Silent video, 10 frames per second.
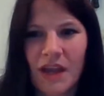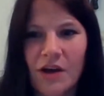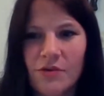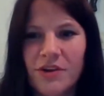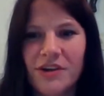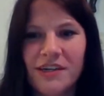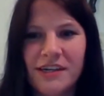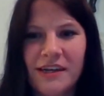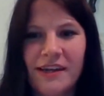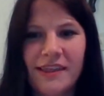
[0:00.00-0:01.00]
Oh,
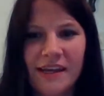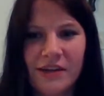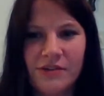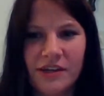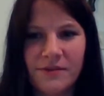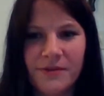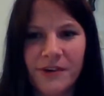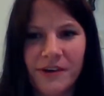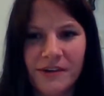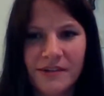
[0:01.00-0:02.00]
good. Thank you,
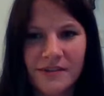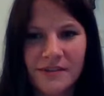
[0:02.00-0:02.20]
Jennifer.